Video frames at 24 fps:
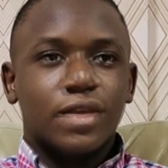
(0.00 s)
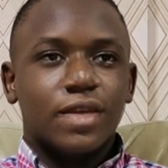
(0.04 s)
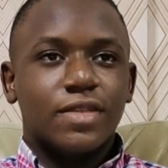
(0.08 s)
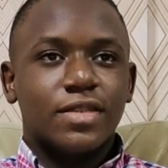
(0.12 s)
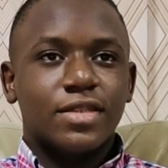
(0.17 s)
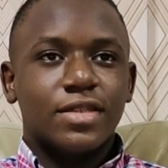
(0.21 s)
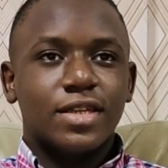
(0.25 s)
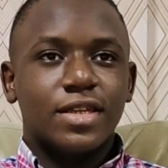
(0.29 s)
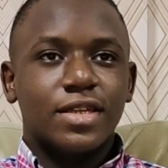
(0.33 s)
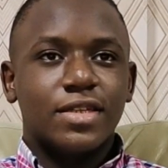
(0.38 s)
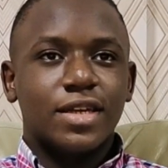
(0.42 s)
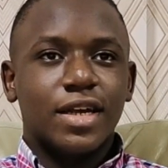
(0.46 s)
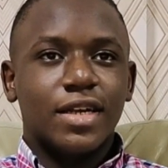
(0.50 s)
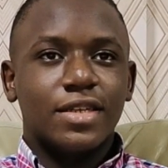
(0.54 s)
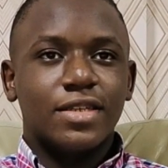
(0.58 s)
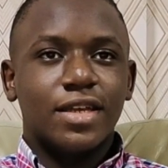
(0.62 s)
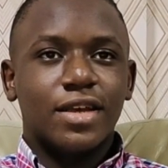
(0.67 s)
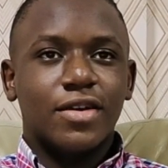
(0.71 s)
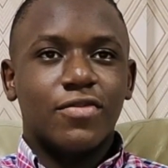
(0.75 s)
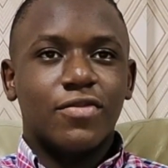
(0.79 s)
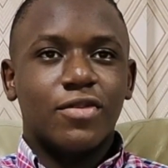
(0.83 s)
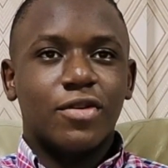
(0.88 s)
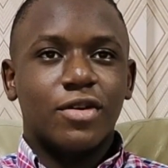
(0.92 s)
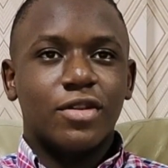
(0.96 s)
A teenager's
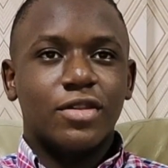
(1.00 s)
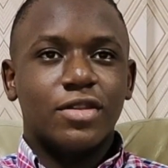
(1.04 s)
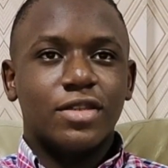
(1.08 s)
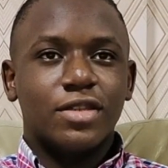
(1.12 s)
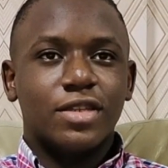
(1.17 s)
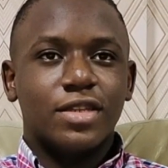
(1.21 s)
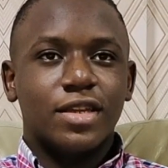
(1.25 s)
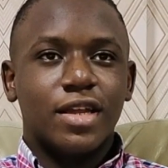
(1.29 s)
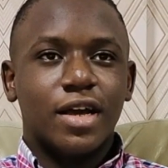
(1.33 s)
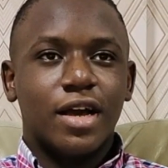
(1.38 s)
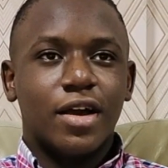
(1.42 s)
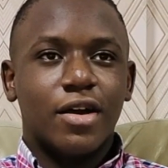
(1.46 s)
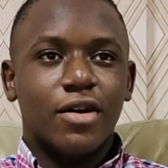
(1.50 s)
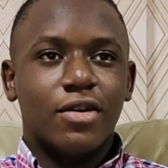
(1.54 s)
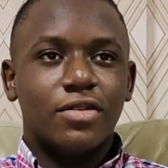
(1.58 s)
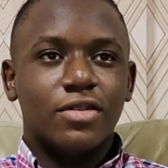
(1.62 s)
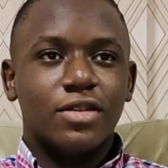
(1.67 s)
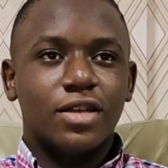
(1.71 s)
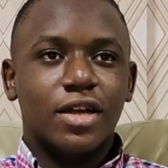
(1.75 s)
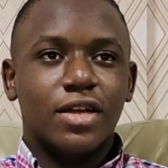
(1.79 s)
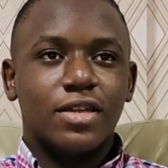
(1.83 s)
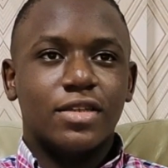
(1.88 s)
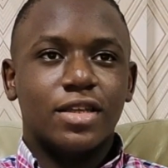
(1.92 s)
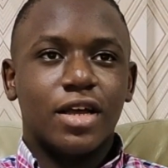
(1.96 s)
efforts, denials,
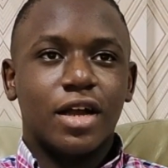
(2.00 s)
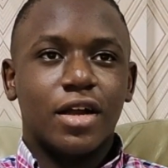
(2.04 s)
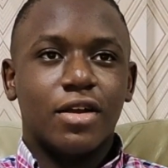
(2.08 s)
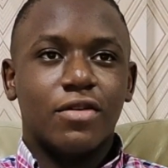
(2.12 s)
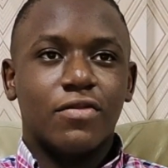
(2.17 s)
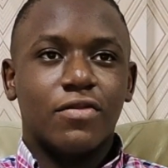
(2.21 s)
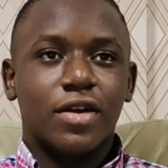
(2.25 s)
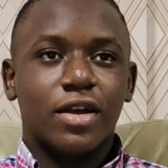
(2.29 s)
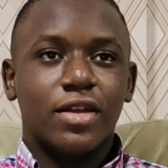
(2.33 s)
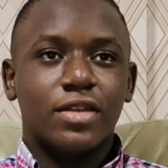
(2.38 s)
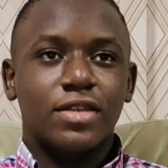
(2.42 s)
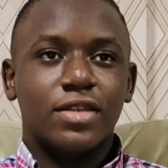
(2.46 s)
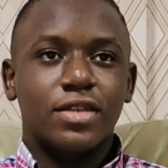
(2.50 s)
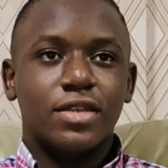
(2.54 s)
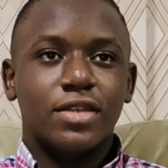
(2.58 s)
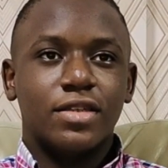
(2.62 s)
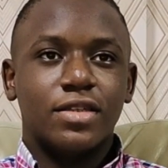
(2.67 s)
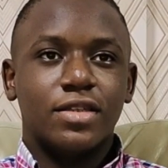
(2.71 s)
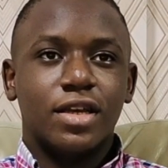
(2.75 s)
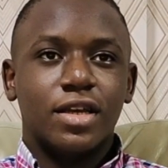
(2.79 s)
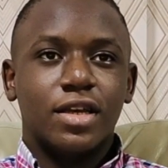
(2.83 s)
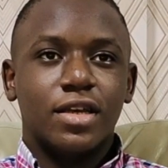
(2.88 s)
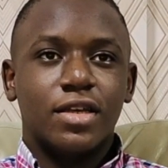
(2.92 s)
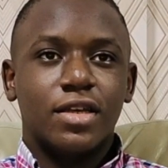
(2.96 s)
and sacrifices
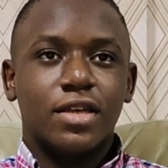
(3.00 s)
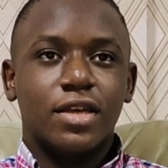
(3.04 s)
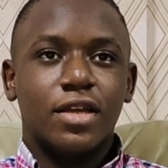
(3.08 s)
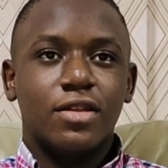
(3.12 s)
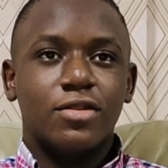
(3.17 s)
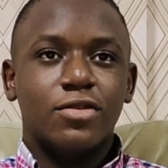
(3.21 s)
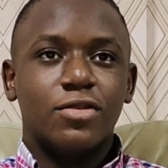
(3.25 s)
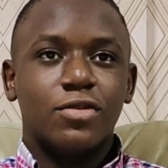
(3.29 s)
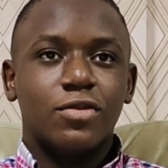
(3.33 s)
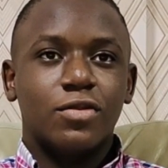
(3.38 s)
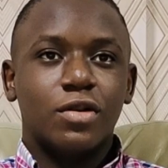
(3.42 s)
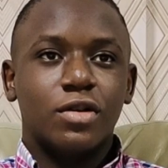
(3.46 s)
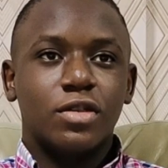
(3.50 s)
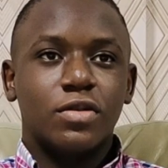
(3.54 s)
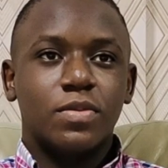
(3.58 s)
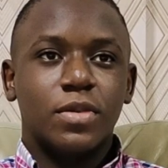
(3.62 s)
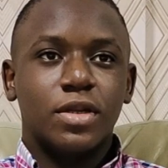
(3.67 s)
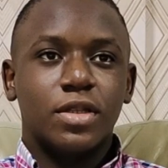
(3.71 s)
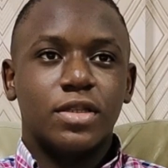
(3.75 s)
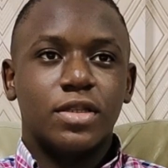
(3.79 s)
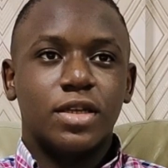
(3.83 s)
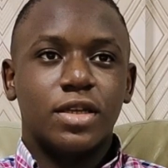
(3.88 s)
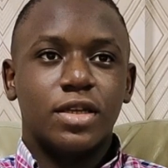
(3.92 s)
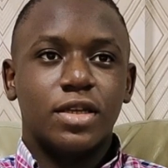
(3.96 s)
geared towards
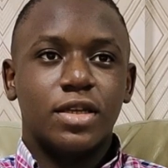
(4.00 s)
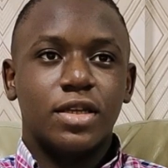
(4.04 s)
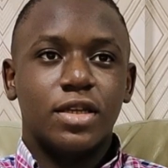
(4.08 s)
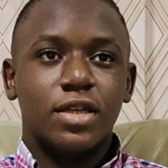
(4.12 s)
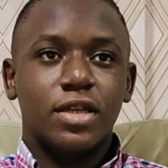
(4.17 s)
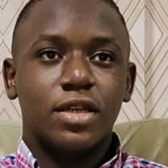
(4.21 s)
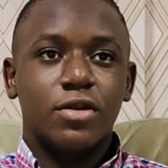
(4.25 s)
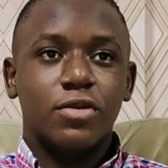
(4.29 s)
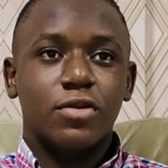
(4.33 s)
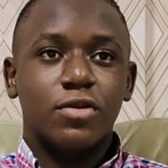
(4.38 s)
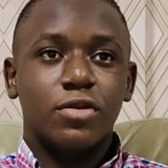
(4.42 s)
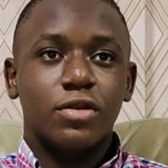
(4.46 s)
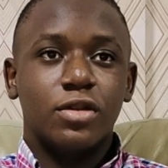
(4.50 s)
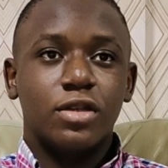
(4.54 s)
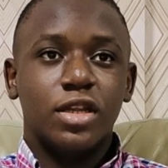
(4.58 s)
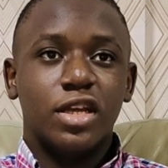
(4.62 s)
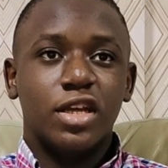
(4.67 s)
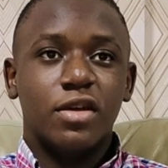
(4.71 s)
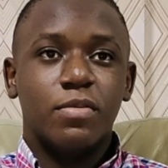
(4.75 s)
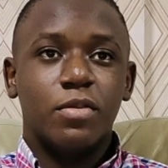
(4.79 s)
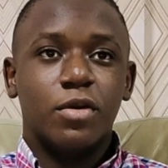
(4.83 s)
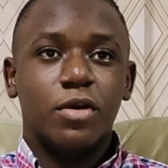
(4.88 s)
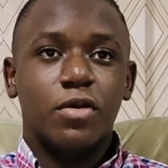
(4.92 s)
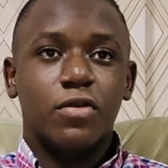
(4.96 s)
maintaining a good
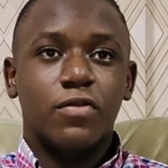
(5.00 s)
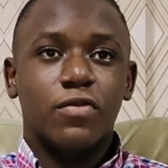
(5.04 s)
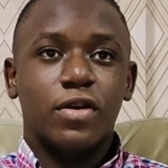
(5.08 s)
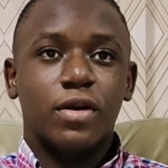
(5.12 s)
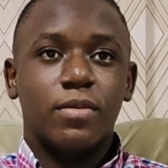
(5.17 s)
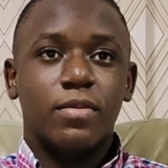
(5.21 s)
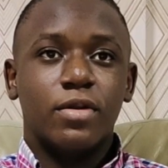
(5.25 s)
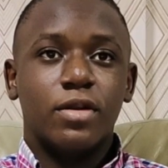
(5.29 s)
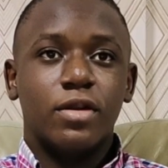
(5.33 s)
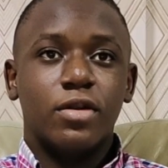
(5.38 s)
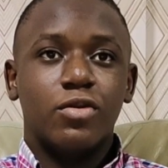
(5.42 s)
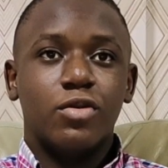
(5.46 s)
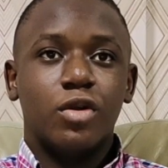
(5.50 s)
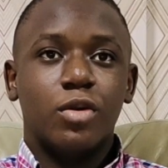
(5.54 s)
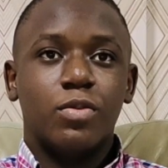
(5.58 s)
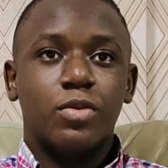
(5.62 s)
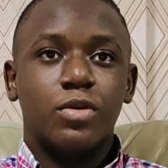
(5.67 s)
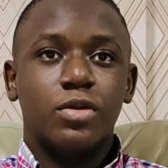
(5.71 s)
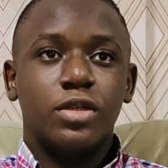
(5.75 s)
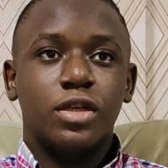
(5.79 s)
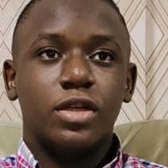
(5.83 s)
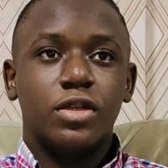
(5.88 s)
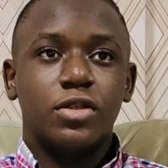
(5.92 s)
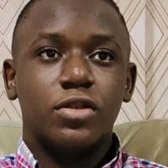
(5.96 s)
name or family
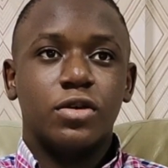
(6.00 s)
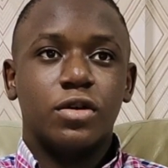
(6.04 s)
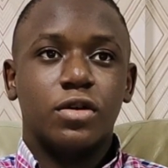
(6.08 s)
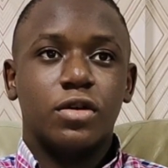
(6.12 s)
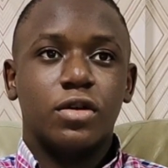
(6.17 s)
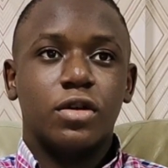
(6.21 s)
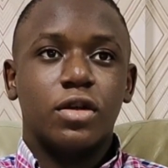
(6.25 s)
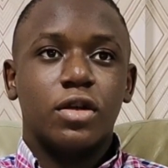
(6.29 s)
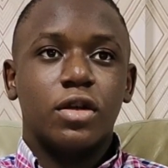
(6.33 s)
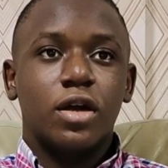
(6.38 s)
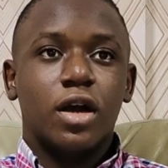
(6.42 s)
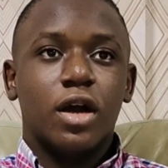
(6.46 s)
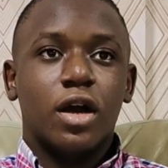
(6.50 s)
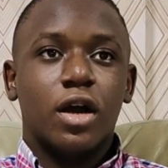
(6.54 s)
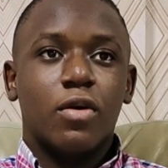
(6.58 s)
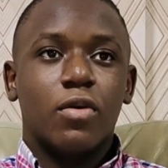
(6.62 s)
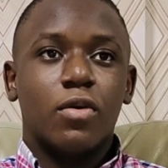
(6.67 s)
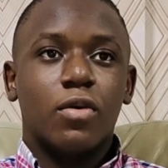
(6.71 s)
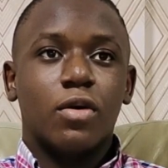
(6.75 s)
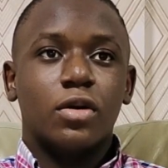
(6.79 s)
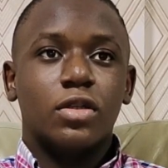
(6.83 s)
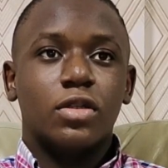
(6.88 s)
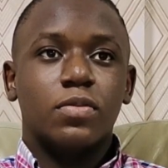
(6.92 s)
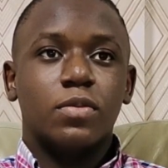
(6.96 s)
reputation are
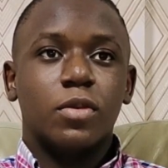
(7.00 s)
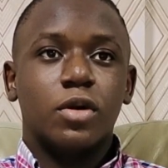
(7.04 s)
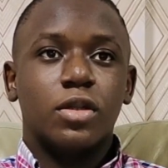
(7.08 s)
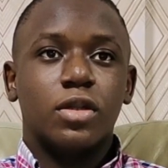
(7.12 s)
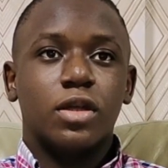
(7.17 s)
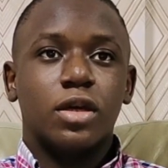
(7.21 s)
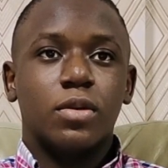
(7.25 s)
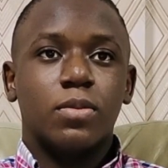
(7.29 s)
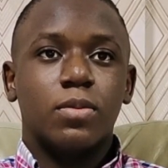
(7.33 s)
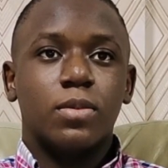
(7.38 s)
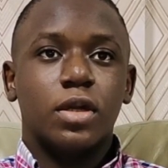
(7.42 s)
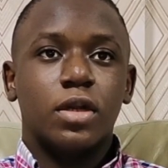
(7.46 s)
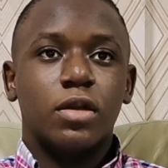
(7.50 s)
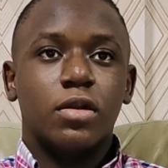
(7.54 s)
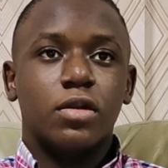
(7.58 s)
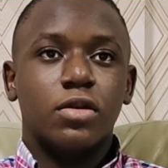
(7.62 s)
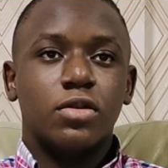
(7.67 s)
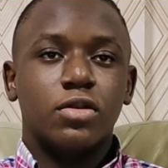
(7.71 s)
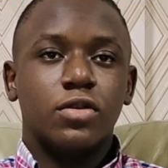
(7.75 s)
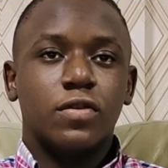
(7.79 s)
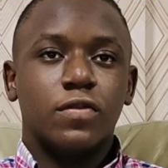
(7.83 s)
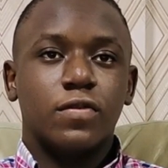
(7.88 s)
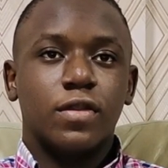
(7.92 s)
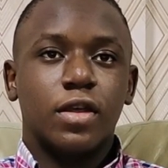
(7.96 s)
worth more than
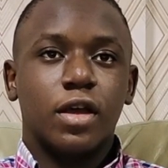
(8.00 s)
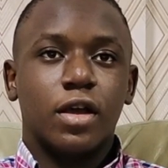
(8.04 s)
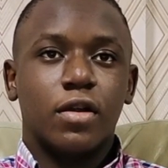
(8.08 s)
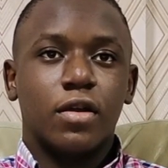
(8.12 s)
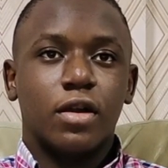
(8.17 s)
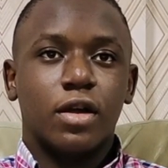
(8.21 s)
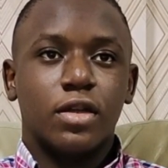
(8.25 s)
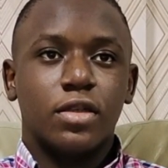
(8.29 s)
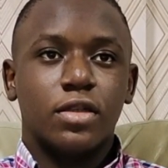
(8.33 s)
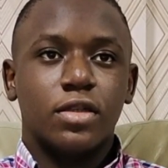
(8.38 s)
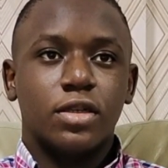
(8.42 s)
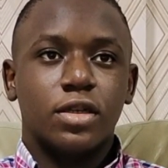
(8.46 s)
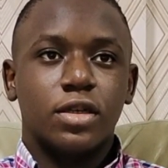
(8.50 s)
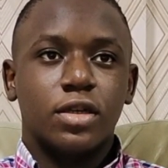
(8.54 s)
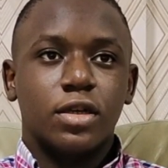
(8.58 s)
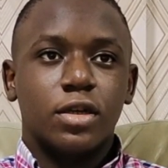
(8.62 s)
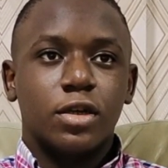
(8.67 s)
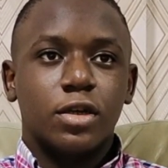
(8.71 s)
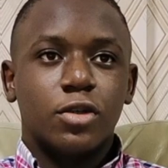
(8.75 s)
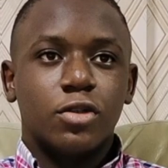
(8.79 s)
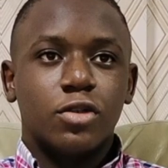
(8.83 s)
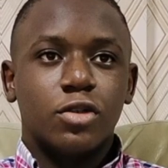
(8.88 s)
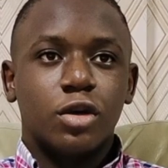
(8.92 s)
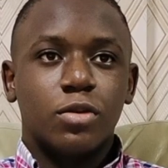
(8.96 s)
millions of nairas.
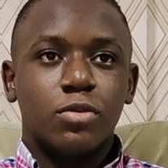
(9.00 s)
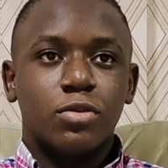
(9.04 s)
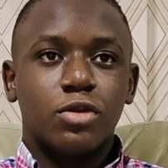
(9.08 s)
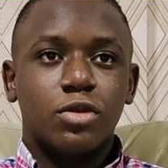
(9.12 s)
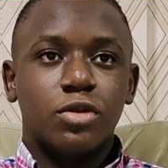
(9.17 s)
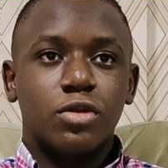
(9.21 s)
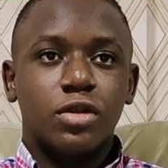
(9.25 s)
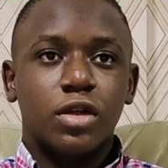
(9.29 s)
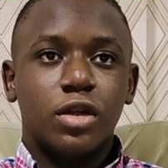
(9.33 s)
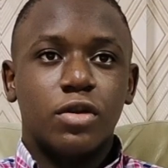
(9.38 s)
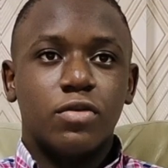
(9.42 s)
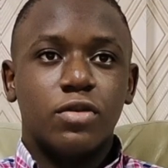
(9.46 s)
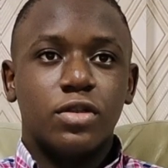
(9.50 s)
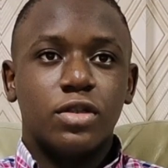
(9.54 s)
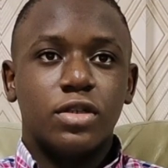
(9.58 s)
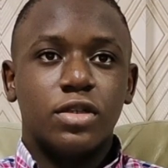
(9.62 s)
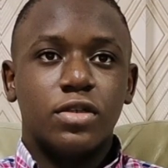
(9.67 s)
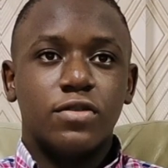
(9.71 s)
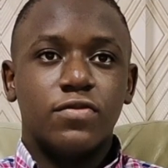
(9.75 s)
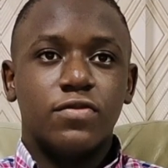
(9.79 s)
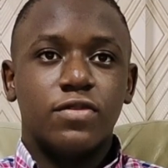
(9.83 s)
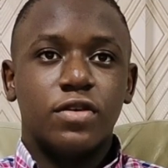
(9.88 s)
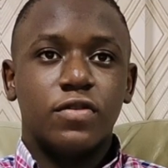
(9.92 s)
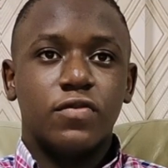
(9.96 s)
Some children
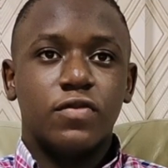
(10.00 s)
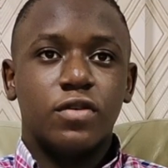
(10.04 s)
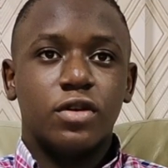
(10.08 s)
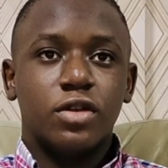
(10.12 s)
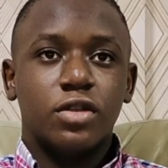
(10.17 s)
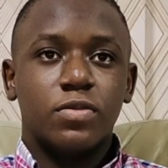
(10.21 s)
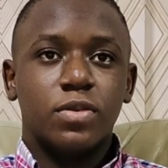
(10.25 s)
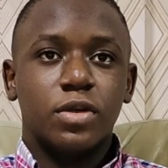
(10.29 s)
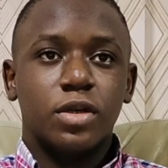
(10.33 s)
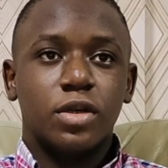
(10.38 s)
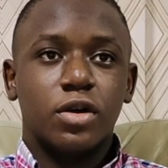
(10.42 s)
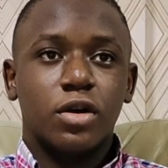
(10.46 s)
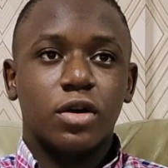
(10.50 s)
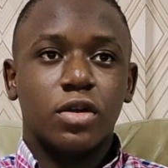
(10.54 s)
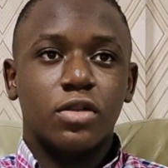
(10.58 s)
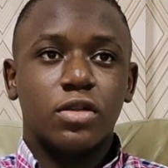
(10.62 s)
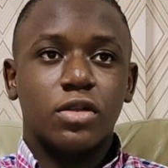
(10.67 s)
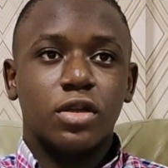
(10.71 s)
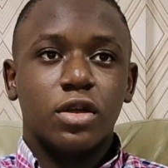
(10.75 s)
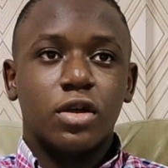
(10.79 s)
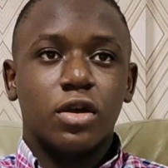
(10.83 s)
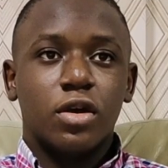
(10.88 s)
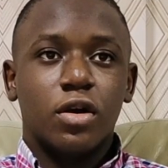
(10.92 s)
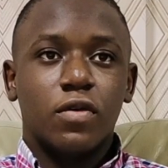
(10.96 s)
receive favors
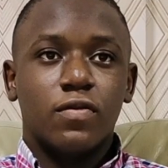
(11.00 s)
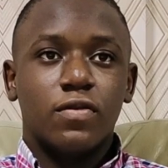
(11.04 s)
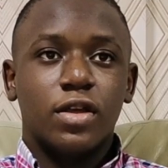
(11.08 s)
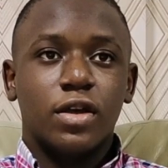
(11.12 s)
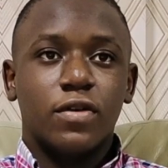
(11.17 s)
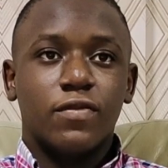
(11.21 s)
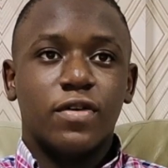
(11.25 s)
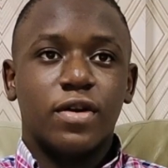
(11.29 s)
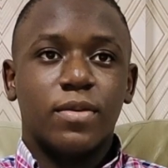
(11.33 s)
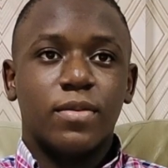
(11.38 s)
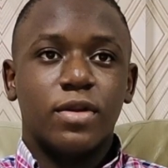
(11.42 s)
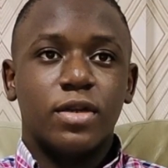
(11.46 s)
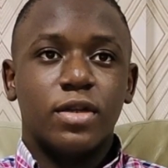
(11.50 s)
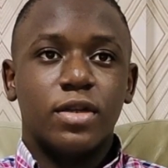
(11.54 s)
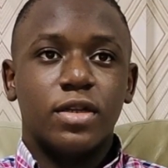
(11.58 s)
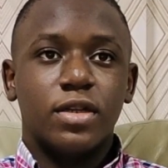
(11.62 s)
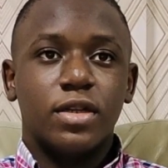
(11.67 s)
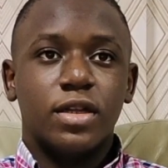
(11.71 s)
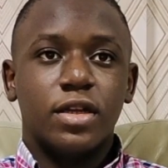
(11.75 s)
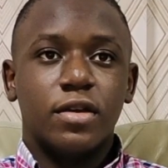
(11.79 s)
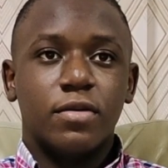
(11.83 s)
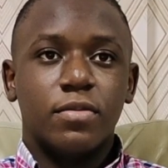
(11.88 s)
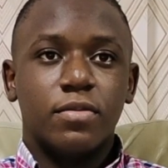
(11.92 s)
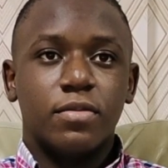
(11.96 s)
because of their family
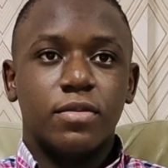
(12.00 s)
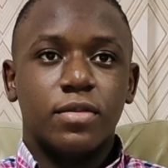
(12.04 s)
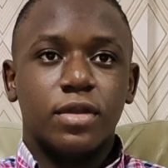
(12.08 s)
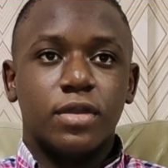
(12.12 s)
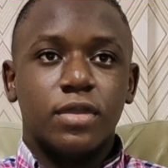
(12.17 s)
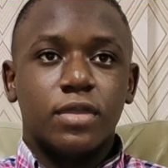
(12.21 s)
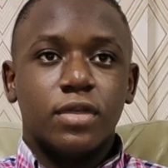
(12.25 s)
name.